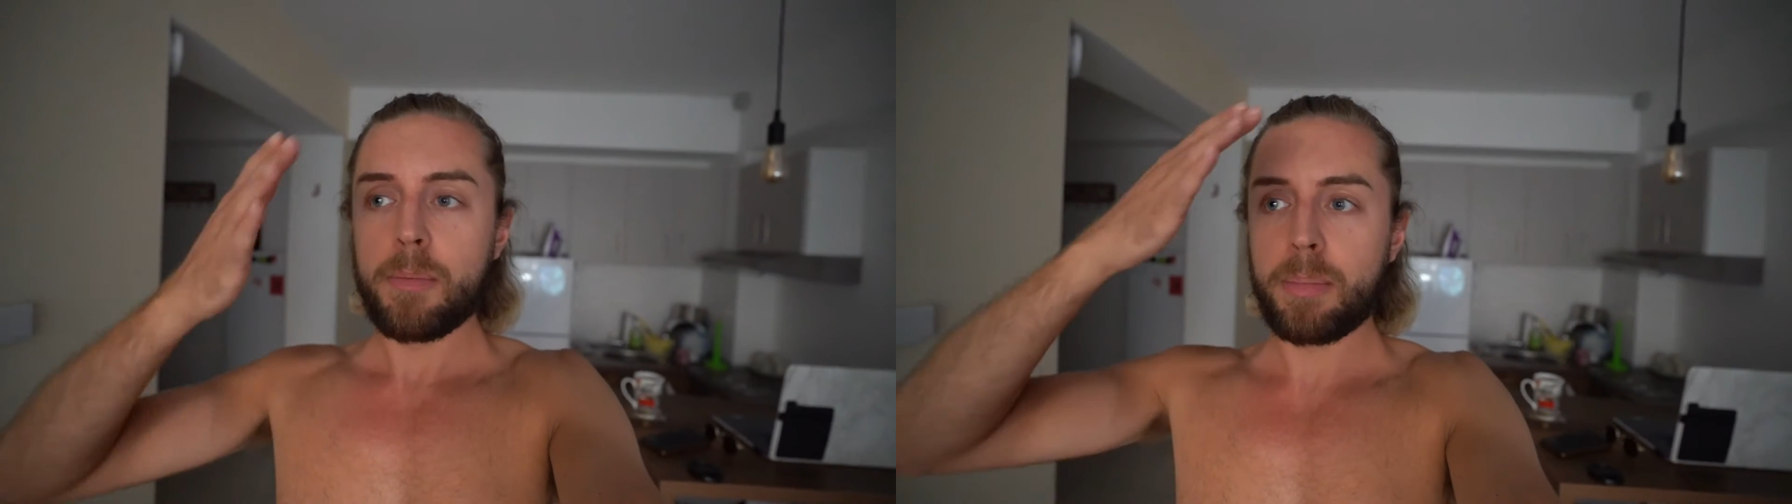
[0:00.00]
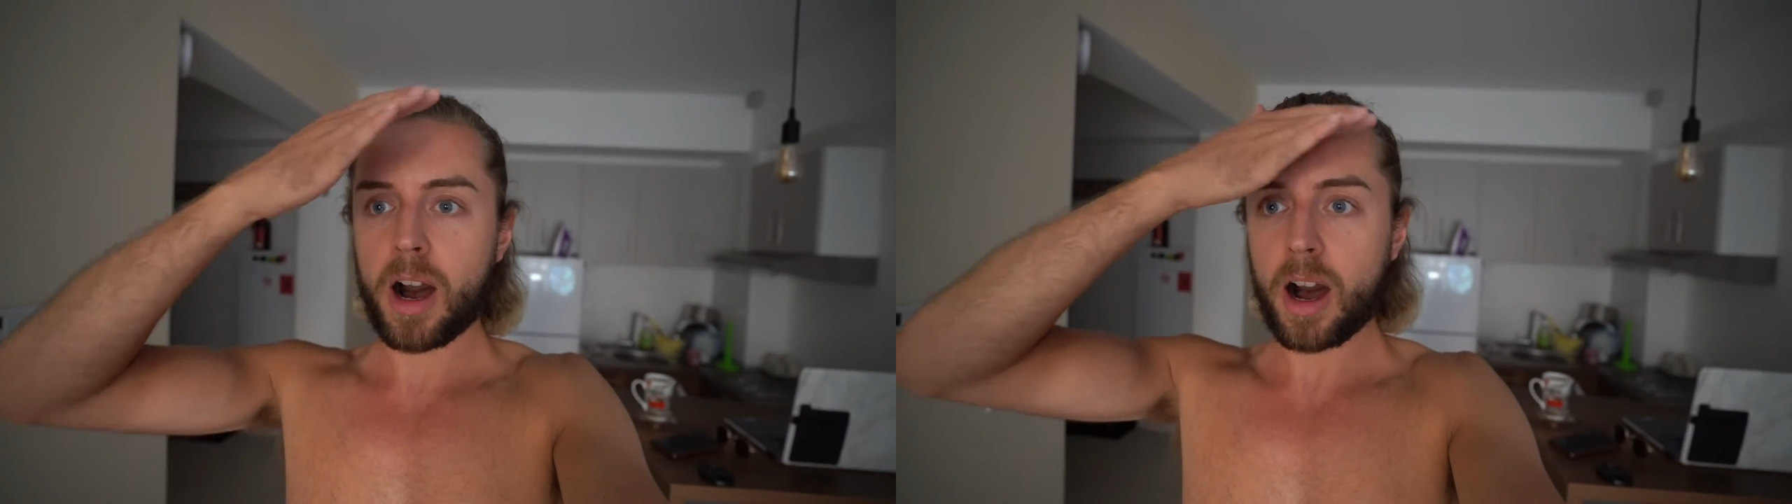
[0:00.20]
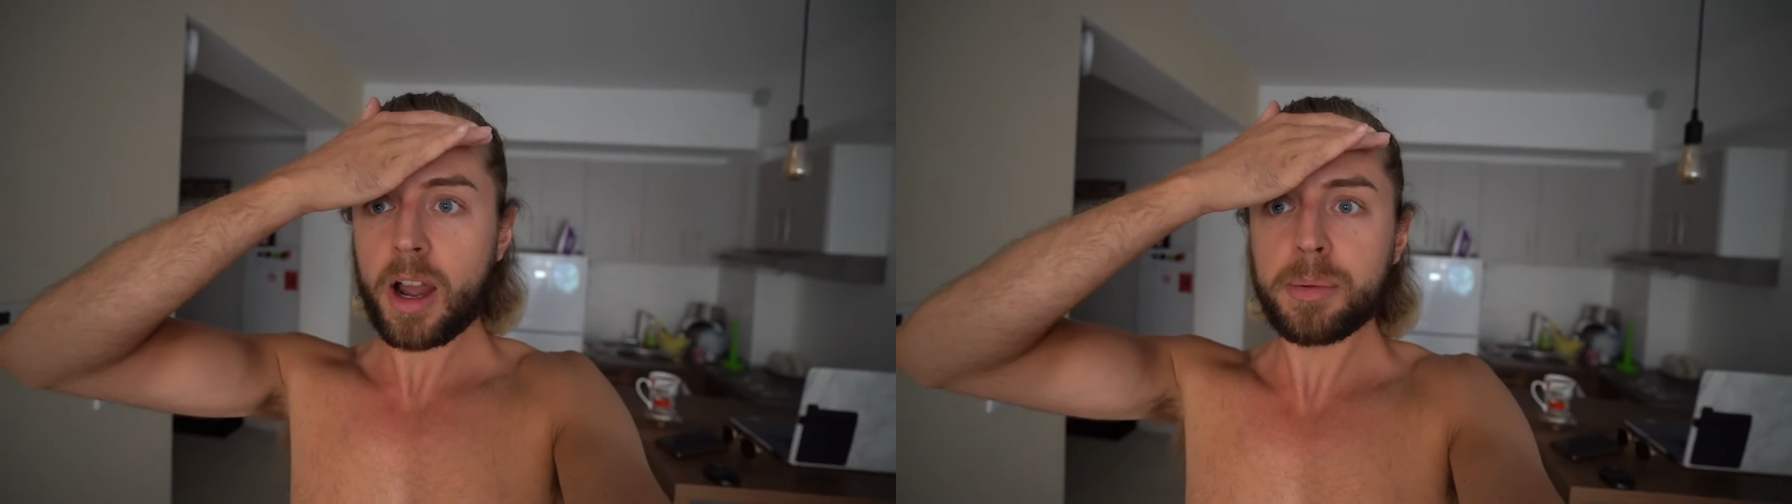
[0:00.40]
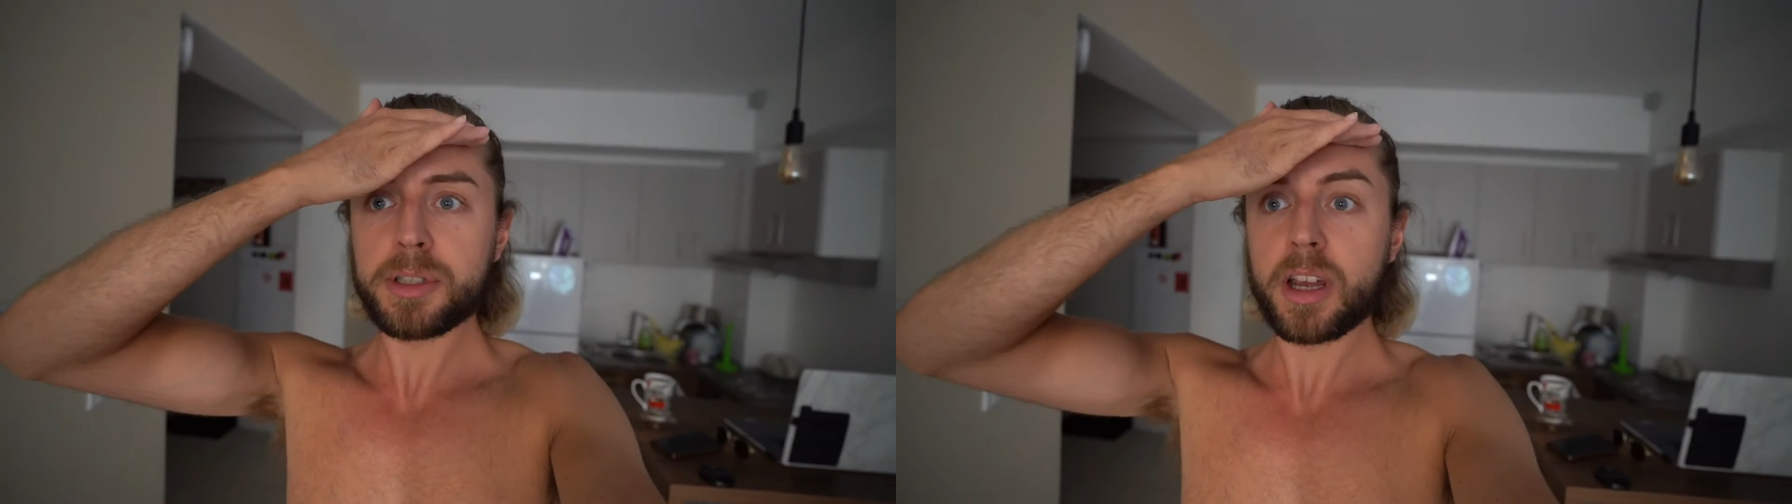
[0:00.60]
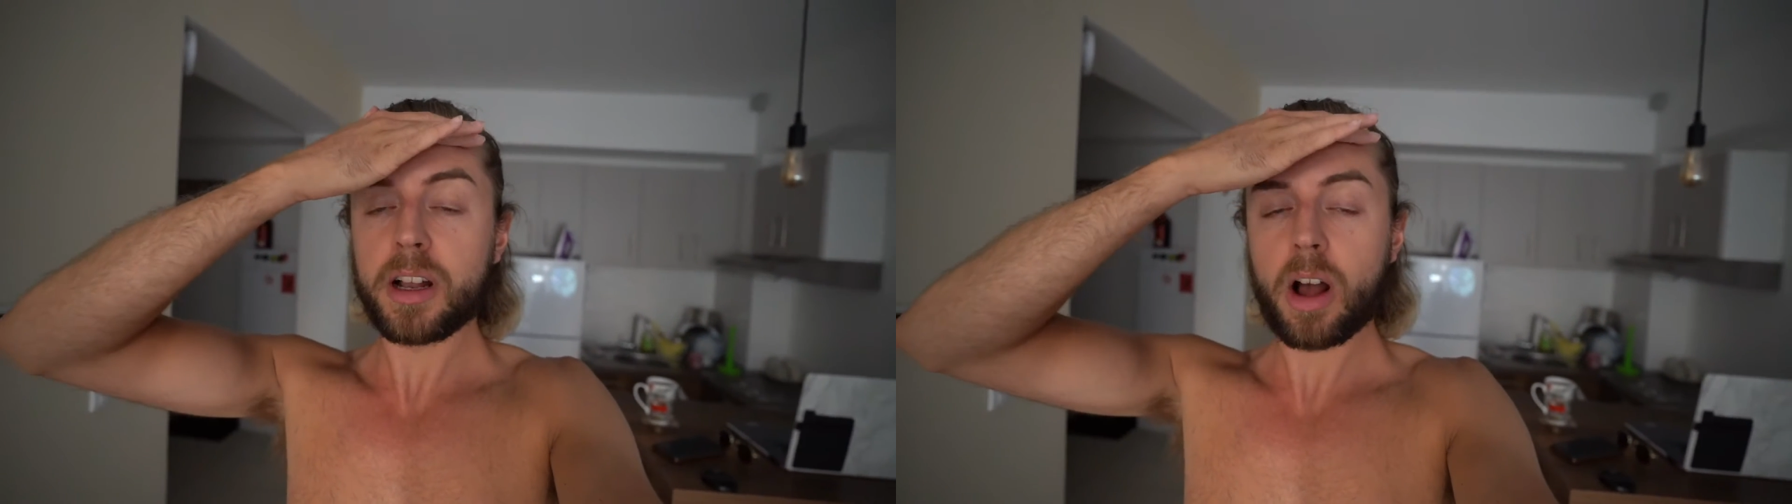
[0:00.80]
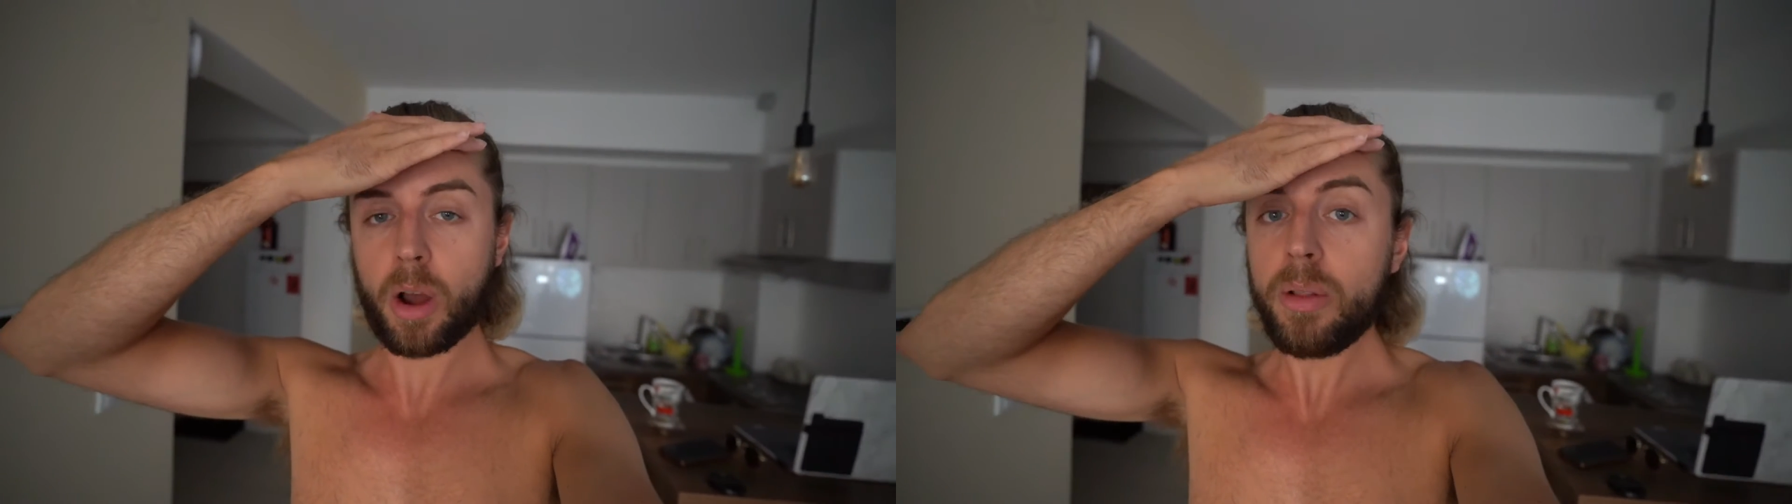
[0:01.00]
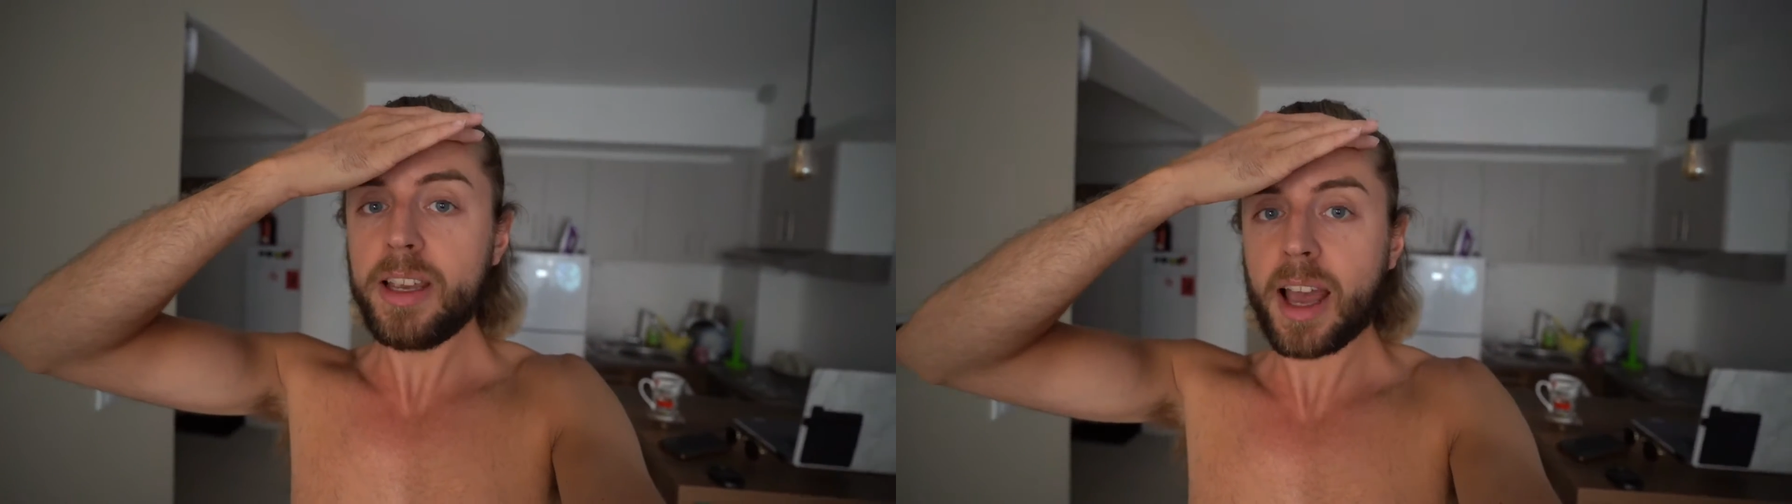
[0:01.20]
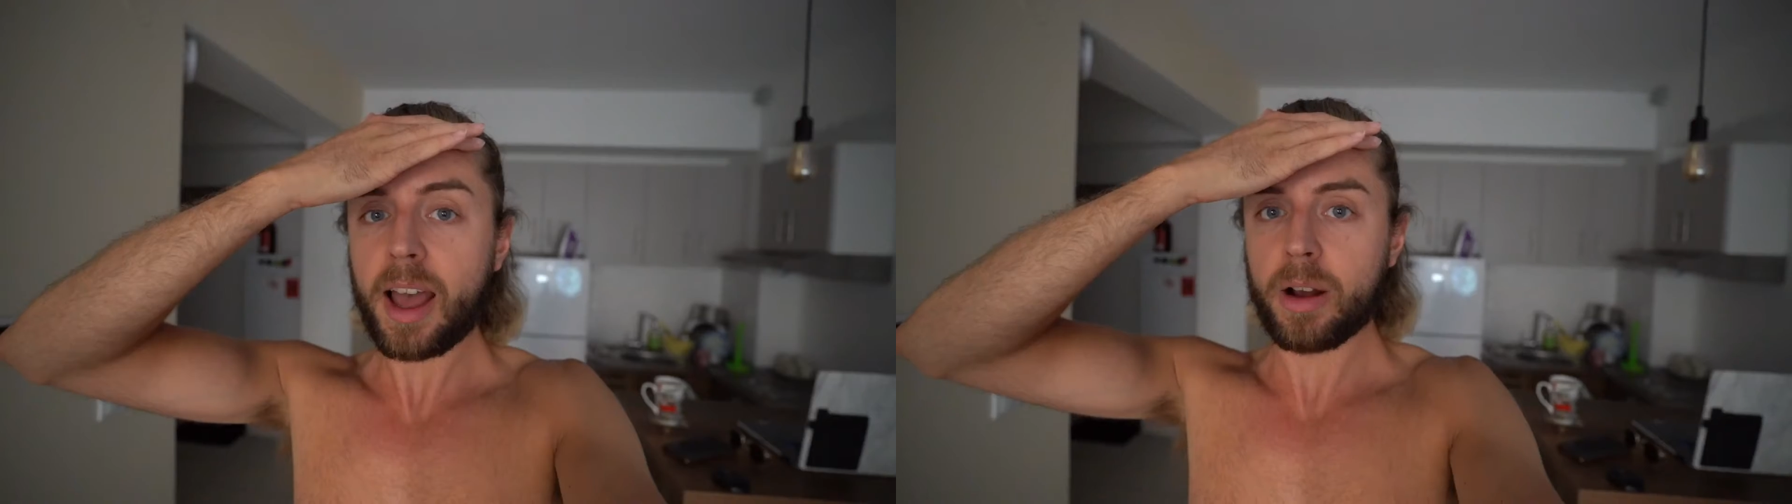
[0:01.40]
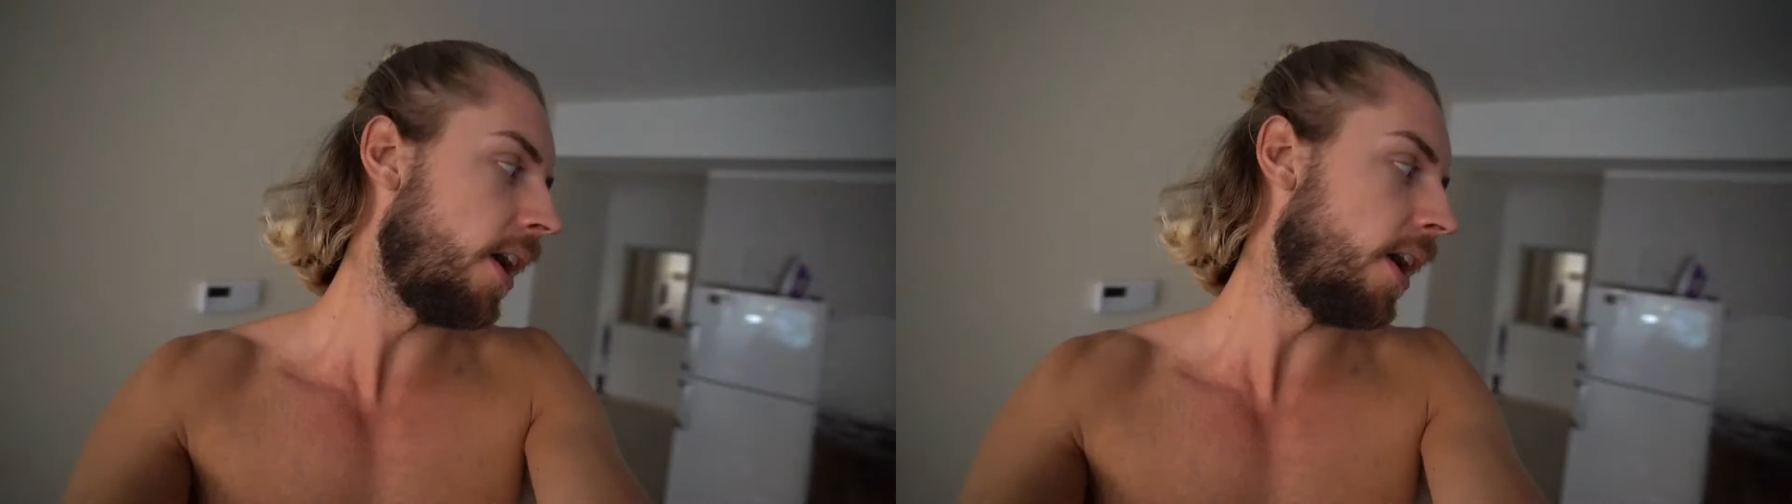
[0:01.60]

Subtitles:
But I was like, holy hell.